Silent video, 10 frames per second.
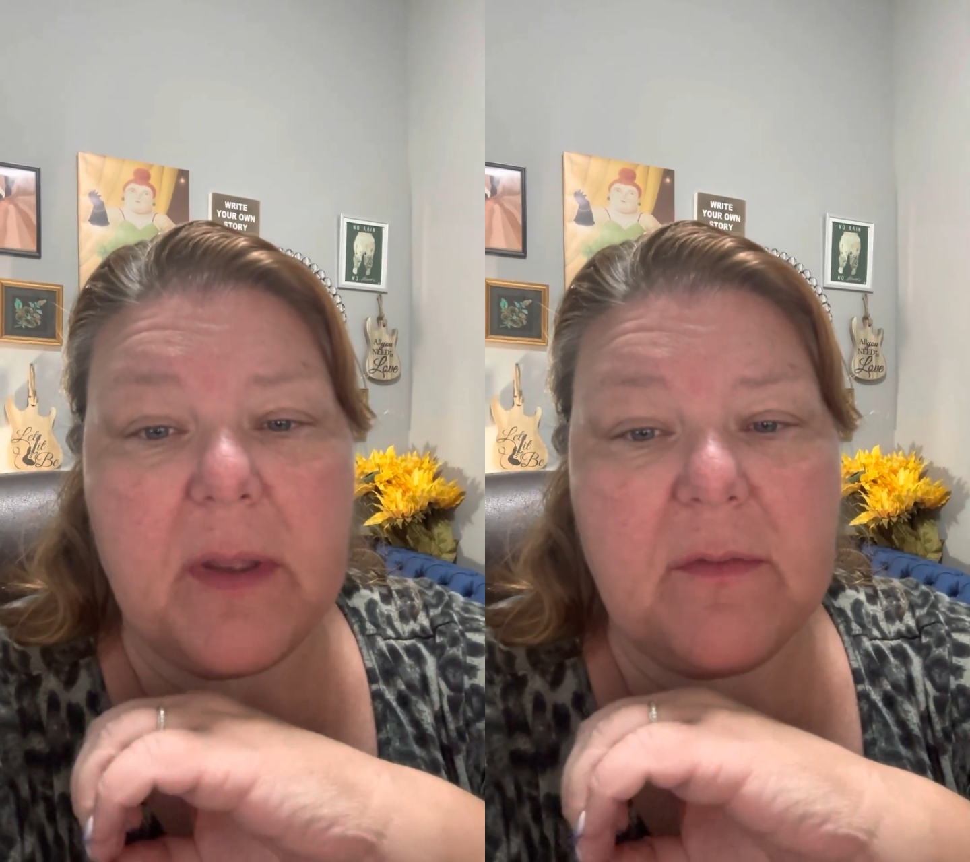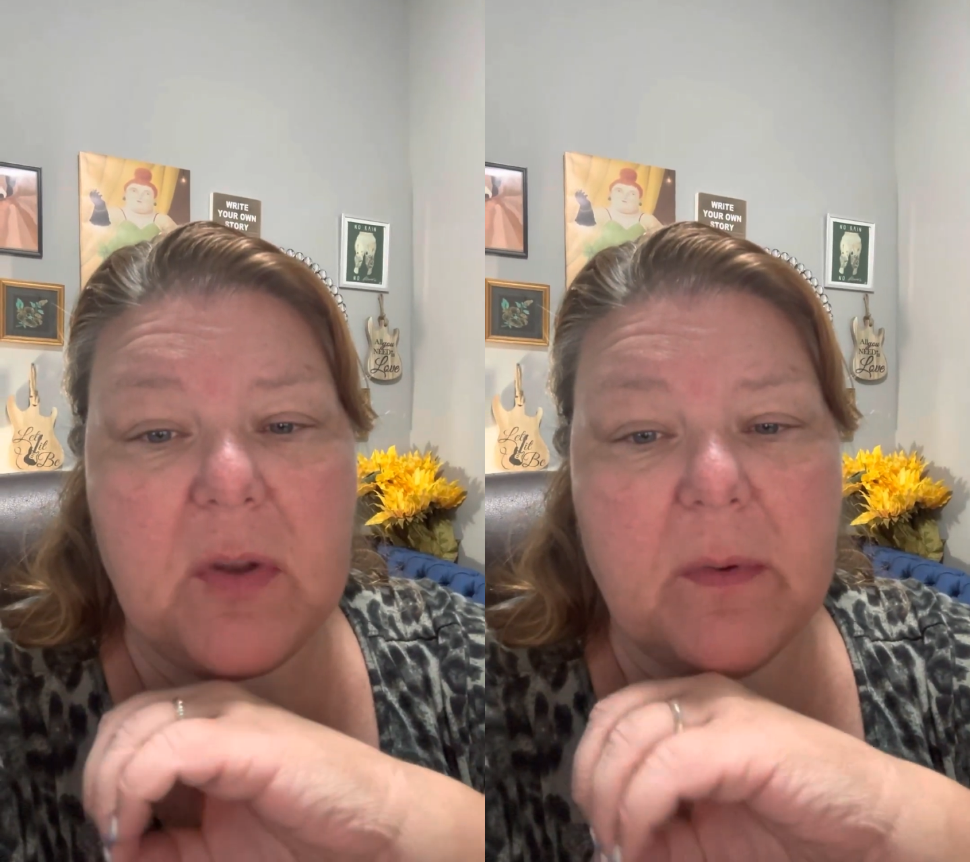
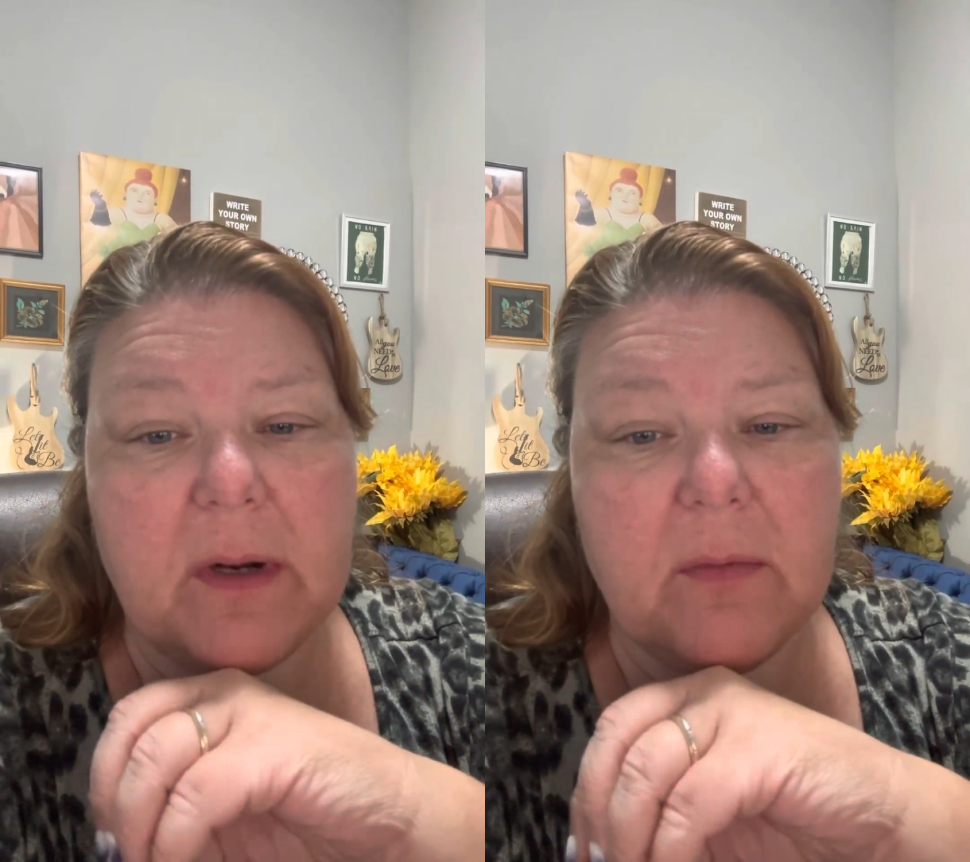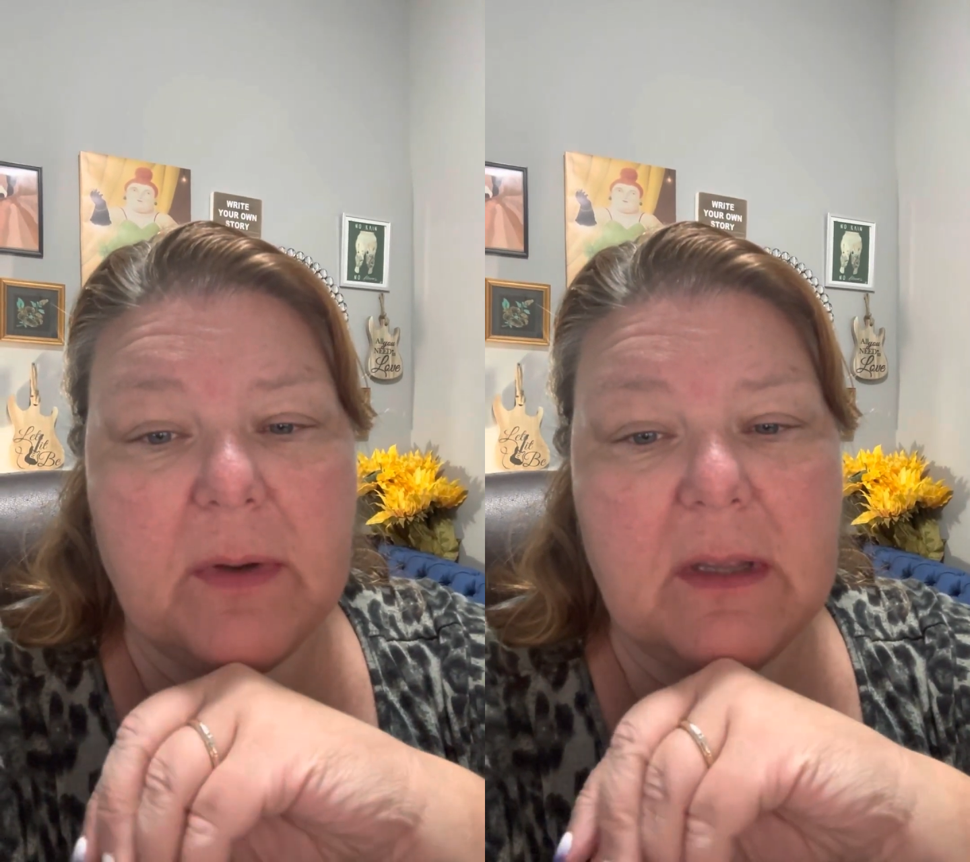if you
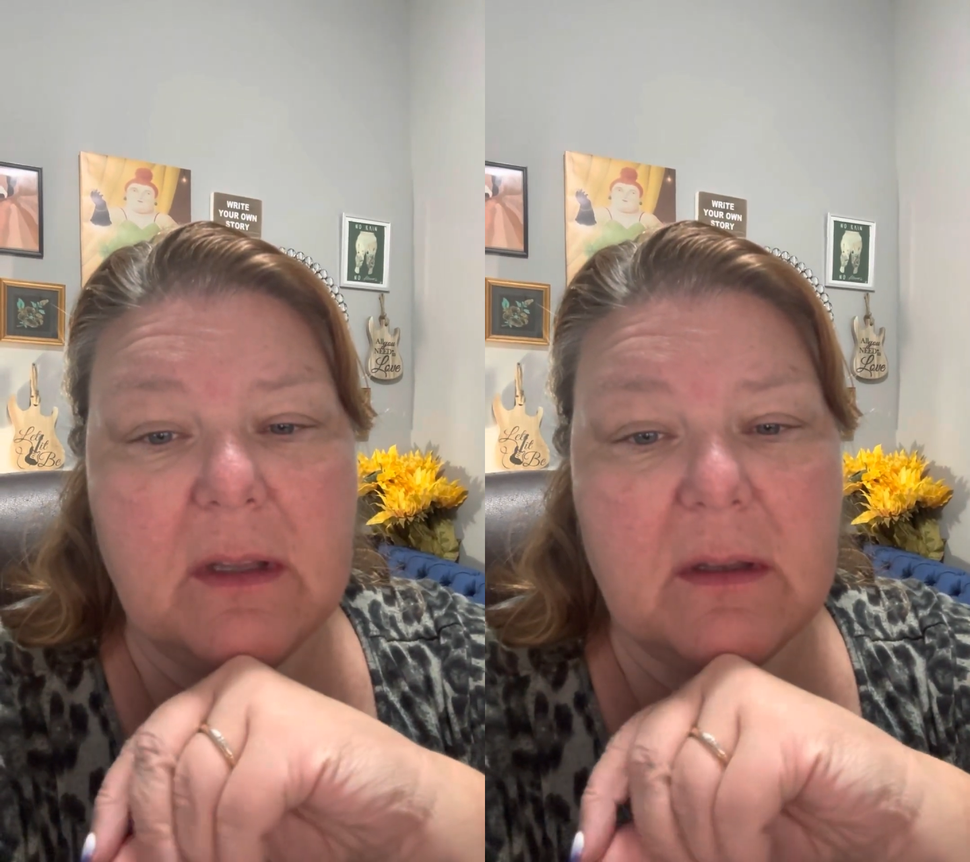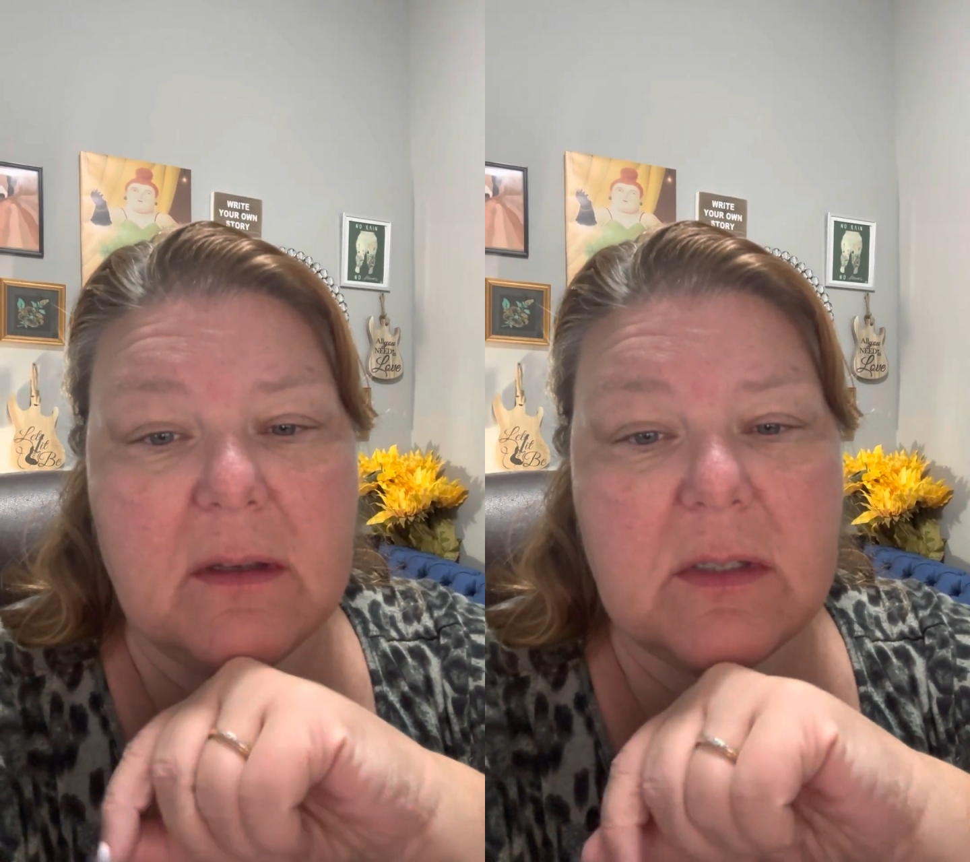wanna read
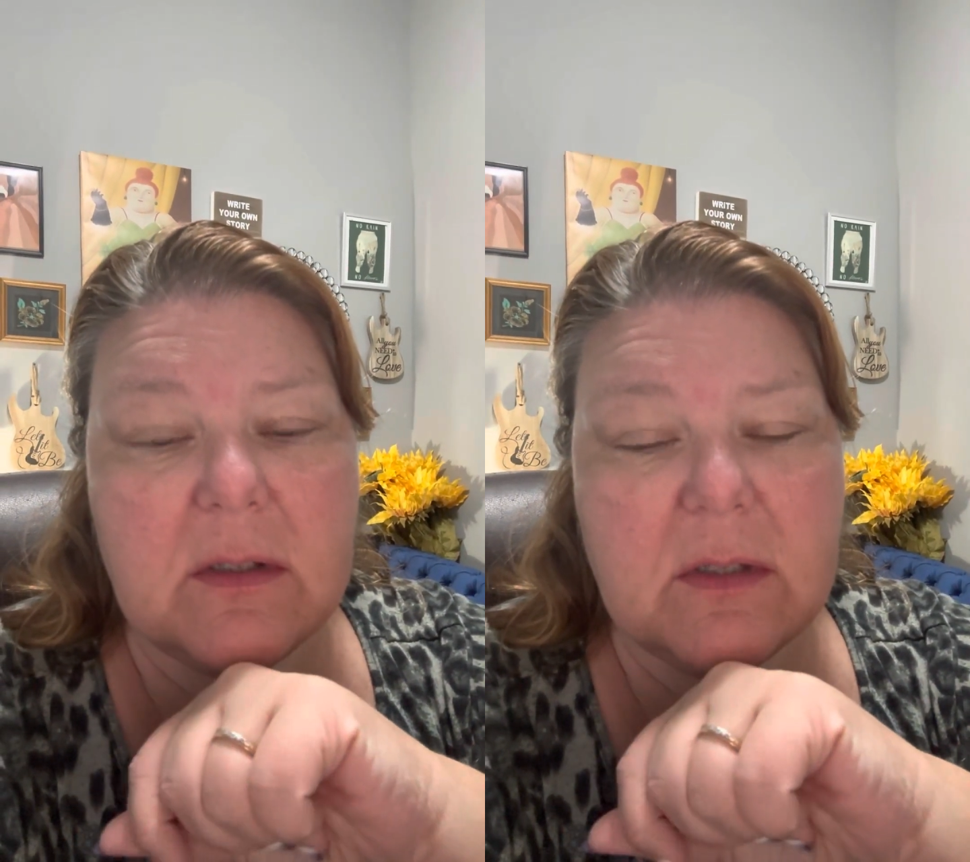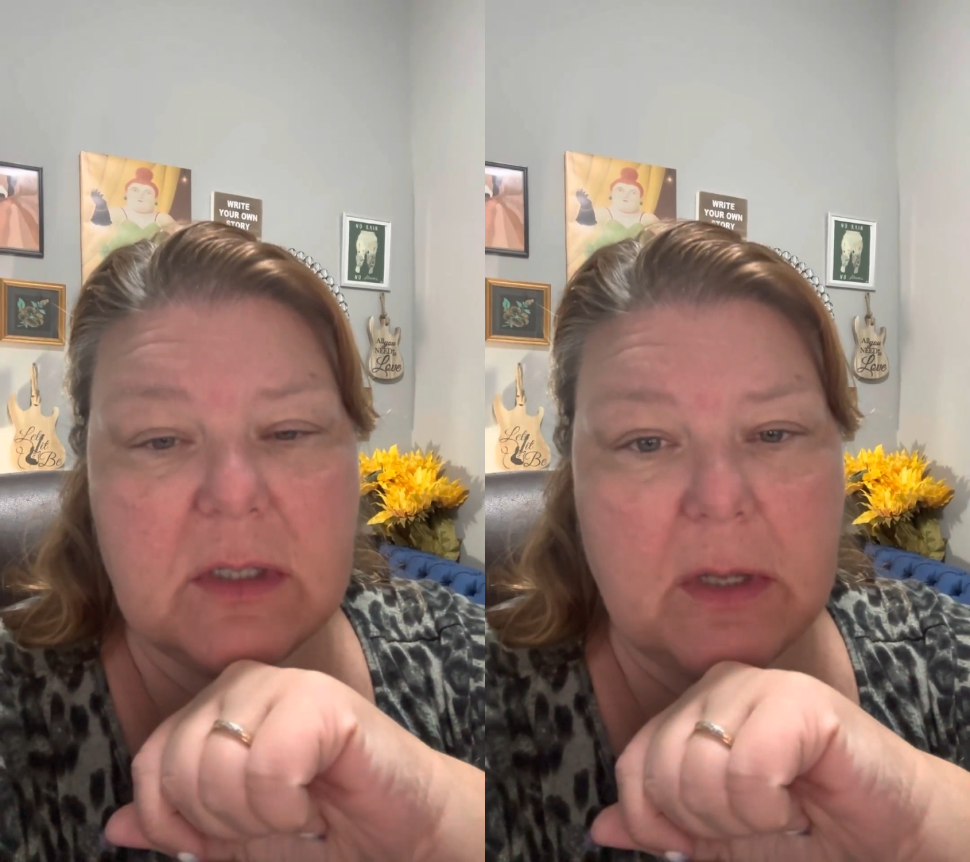the
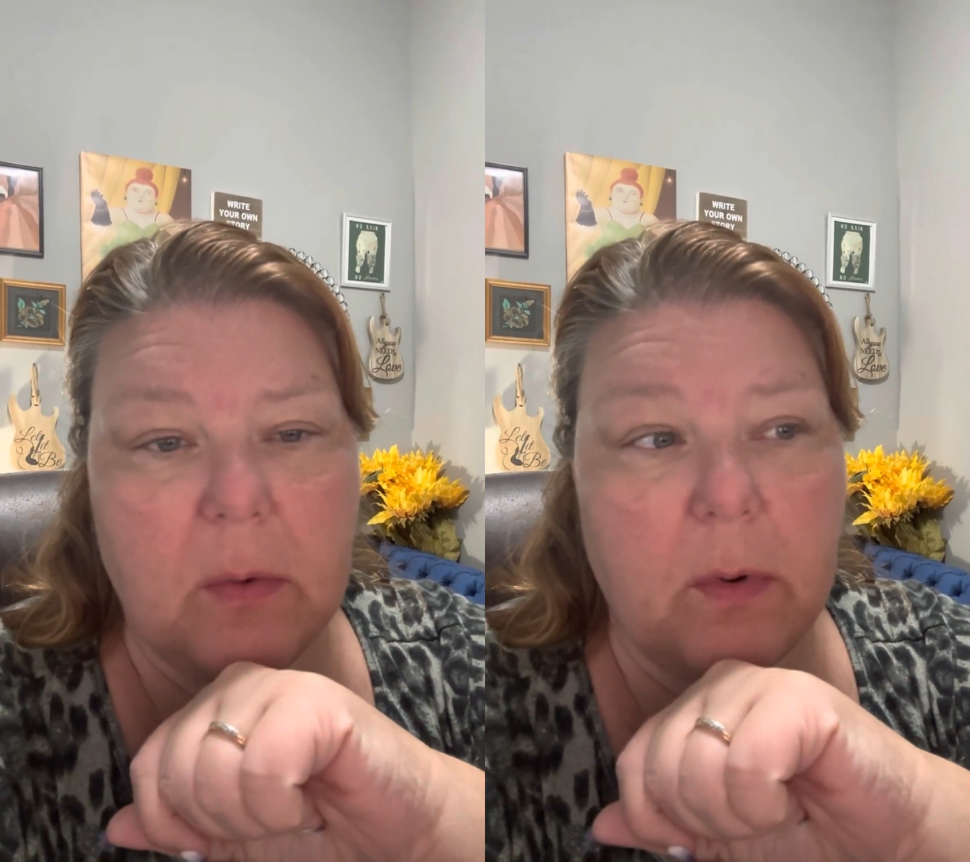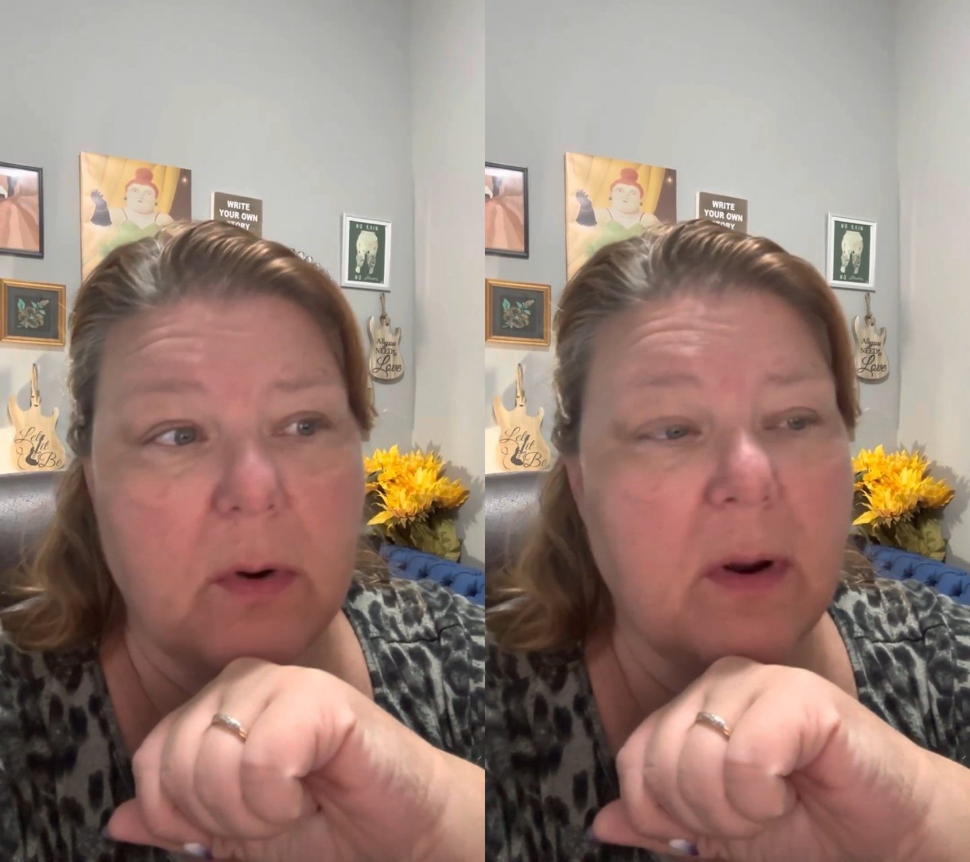list
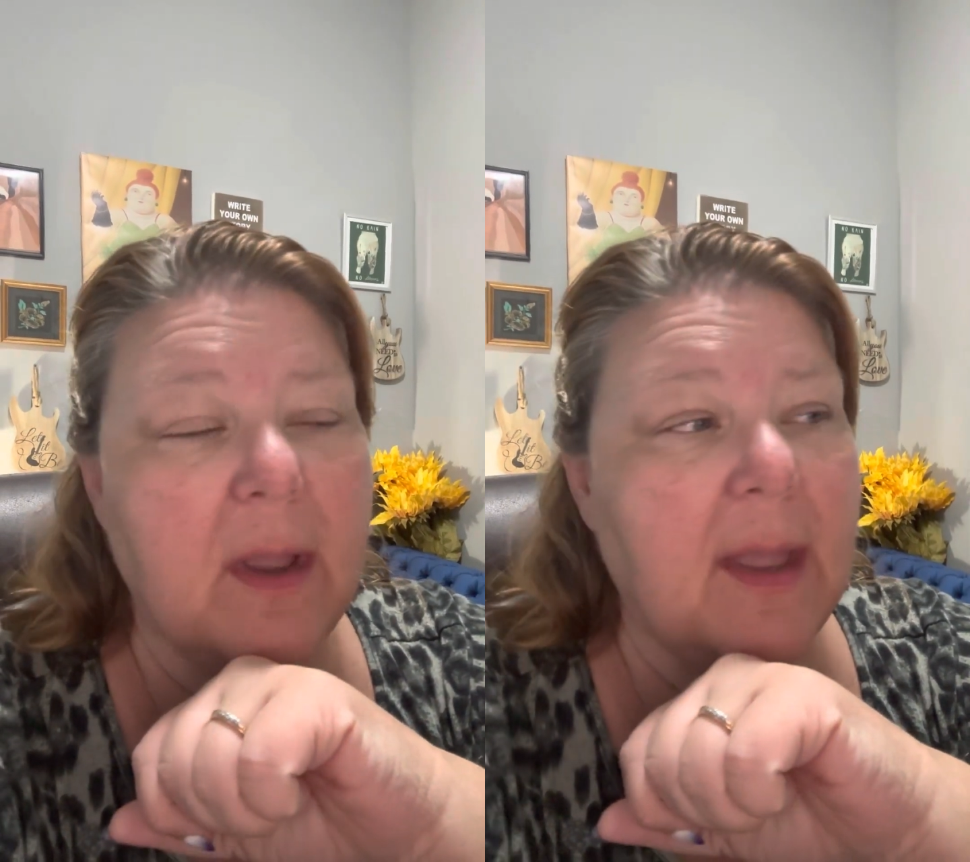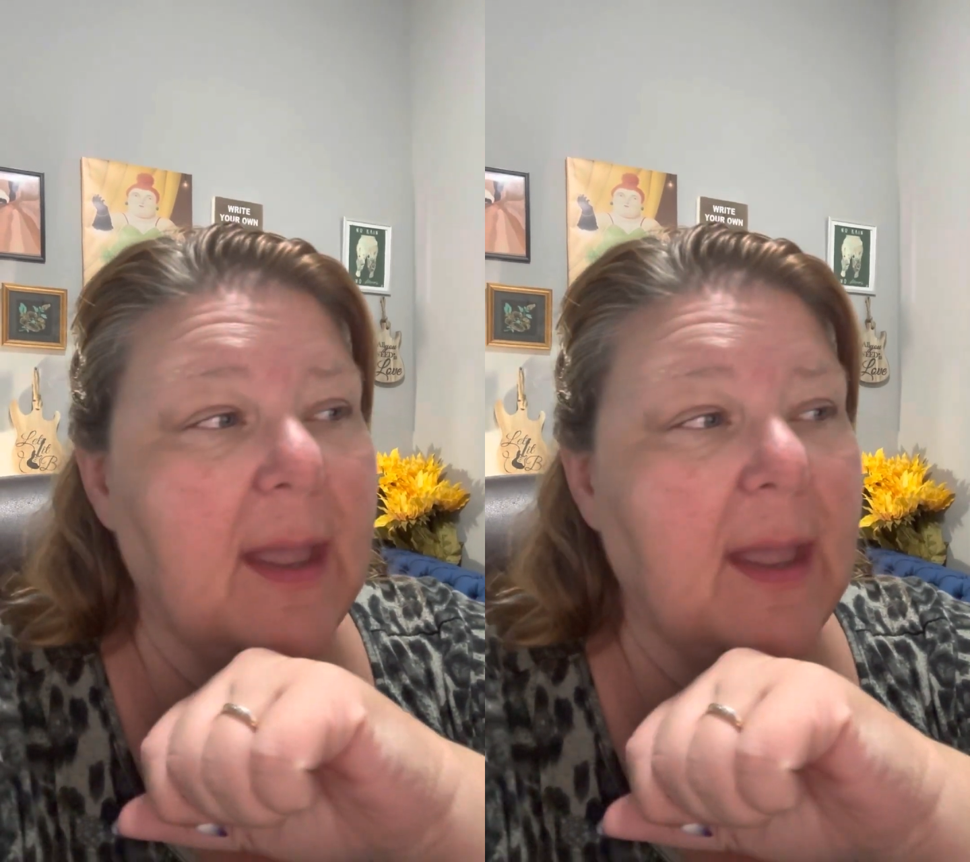slower.